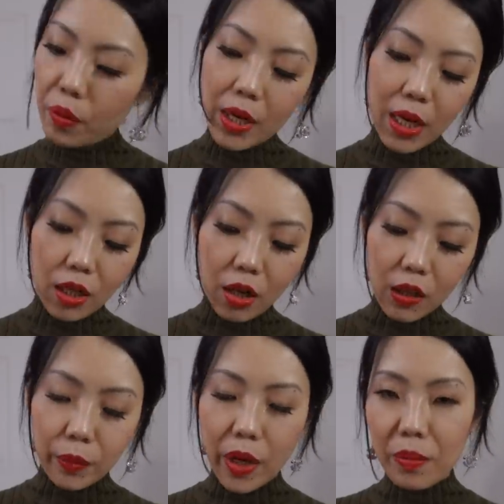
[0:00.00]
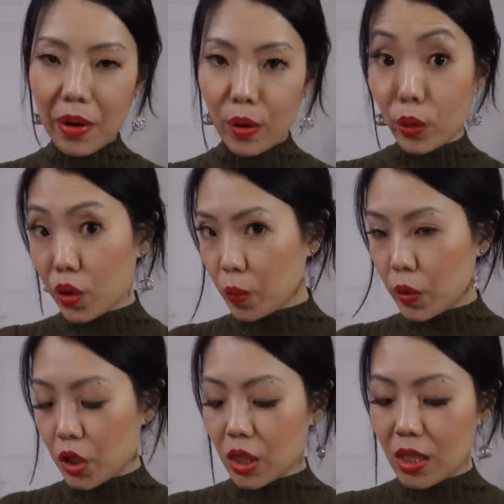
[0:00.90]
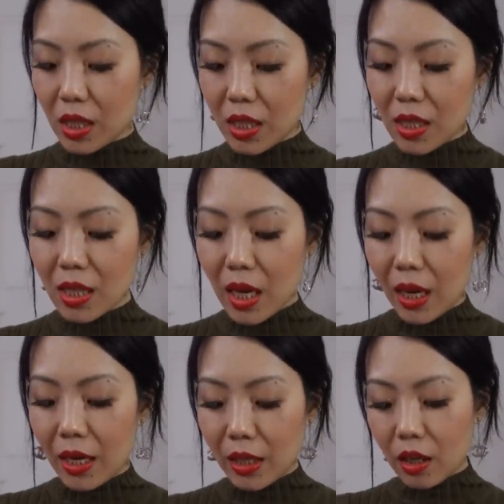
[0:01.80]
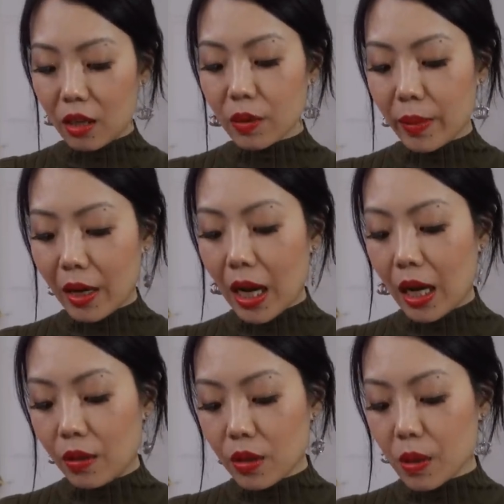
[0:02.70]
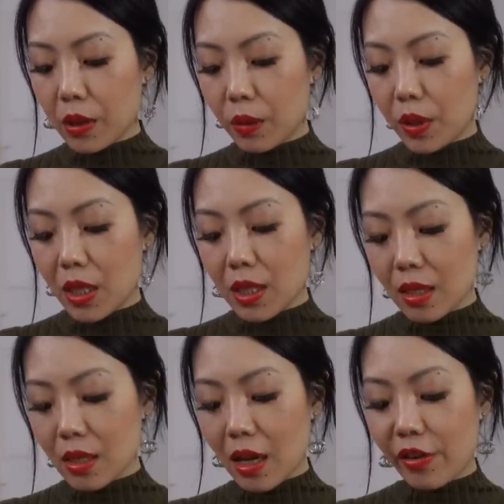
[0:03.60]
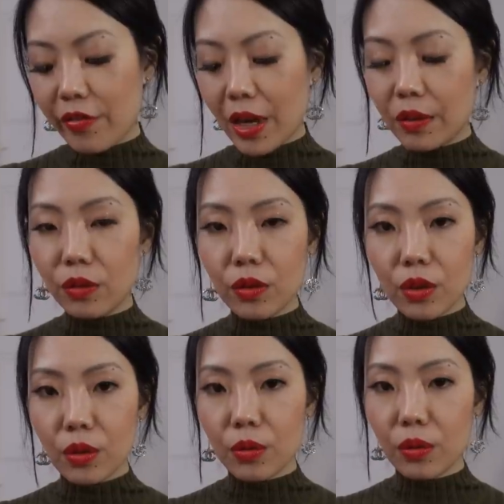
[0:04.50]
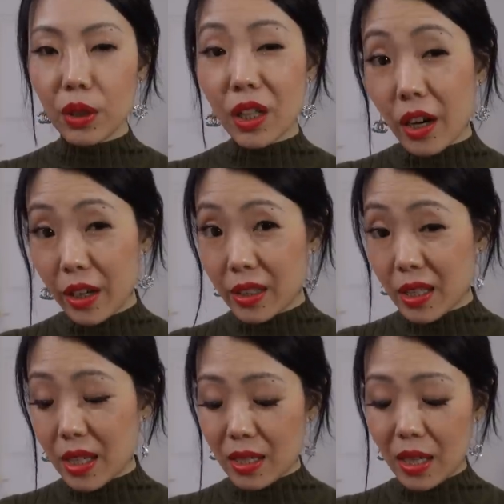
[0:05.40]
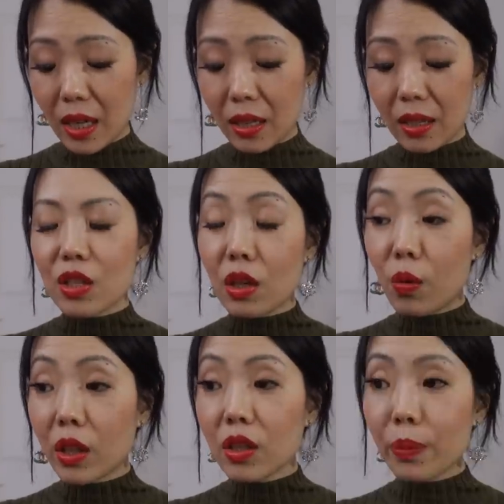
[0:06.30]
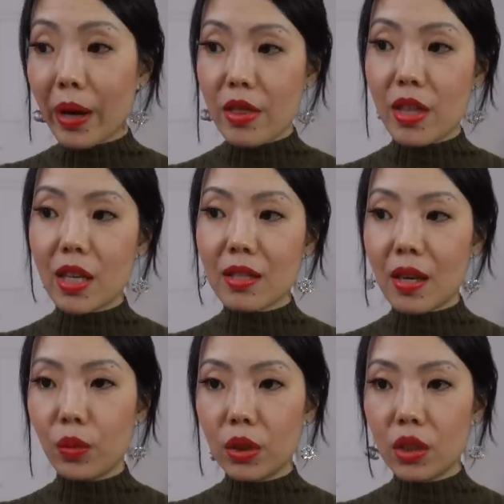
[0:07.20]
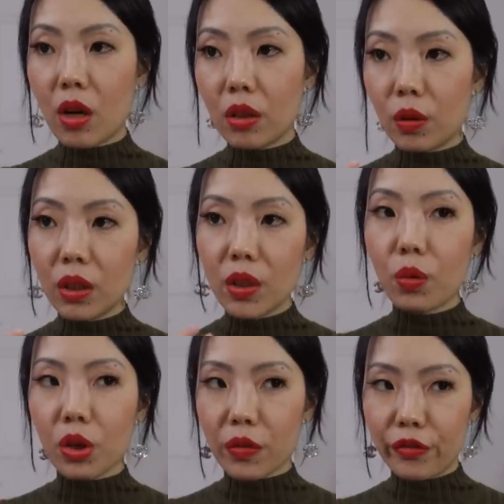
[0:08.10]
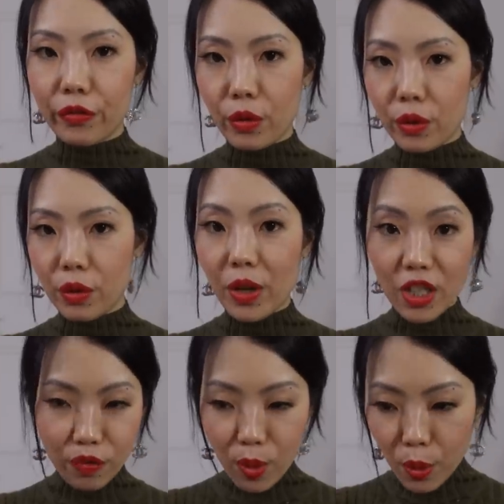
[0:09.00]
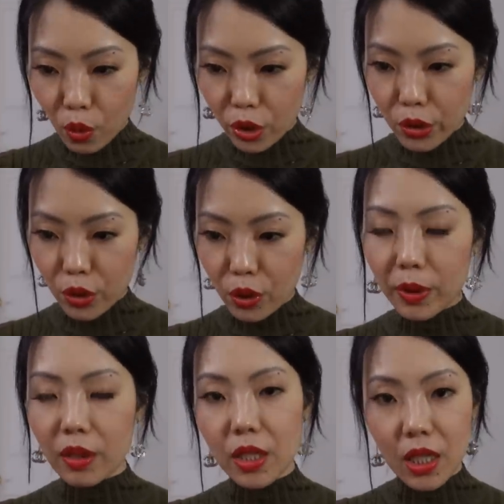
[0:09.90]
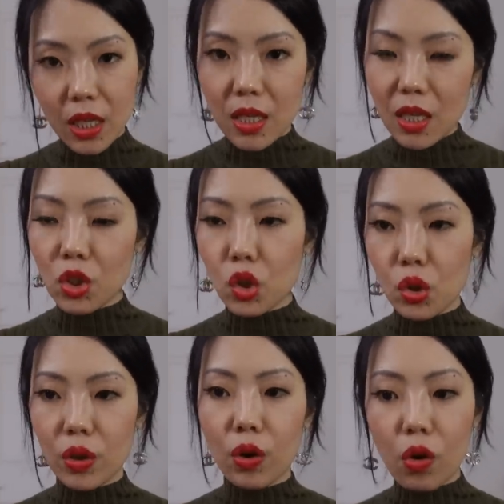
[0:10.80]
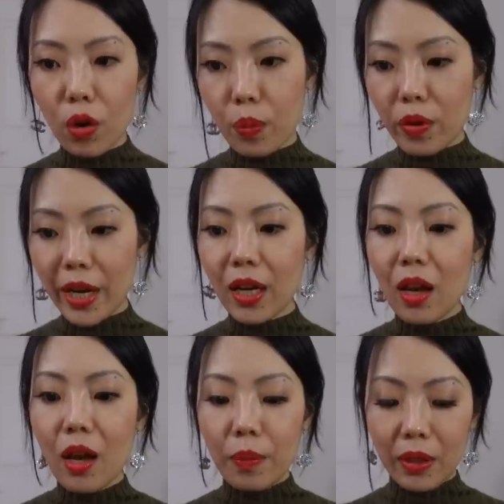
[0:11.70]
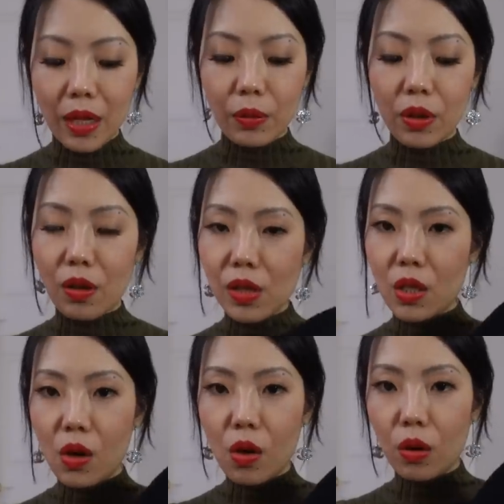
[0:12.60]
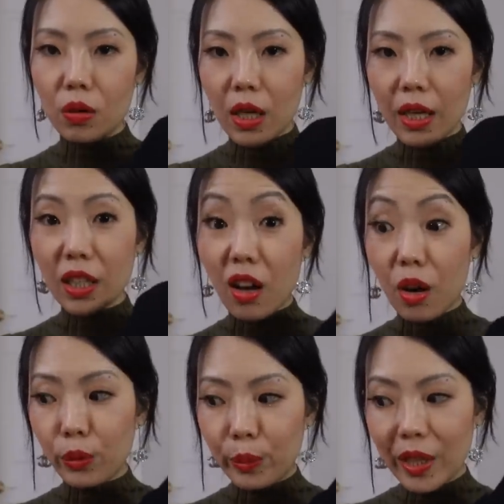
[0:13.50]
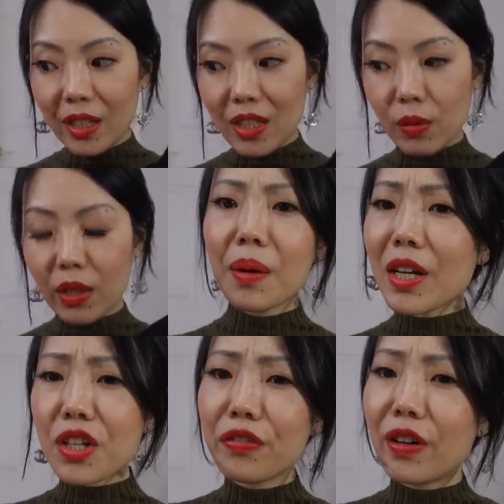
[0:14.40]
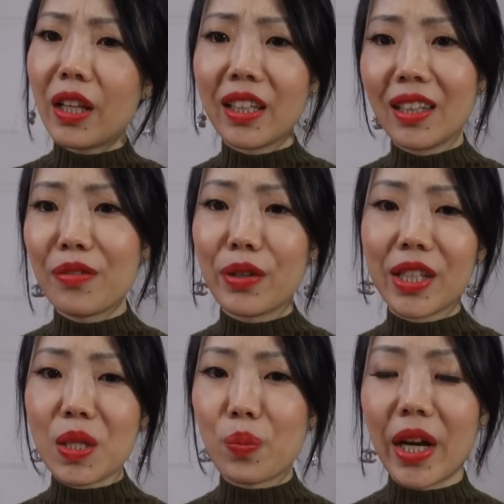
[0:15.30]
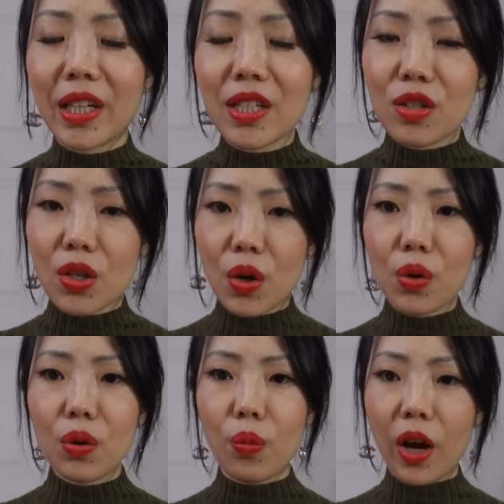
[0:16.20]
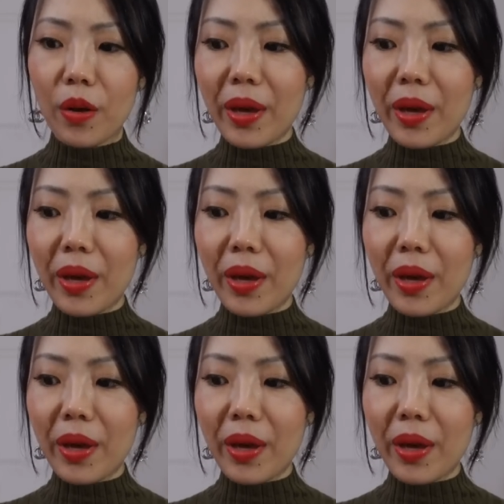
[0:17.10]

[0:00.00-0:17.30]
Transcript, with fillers: when I talked about my worst purchases and I talked about how some of the pieces I found really hard to style. So I wanted to buy things that would not only work for the rest of my wardrobe that are easy to incorporate, but that would also kind of complement this one. I'm actually falling in love with this brand. It's so well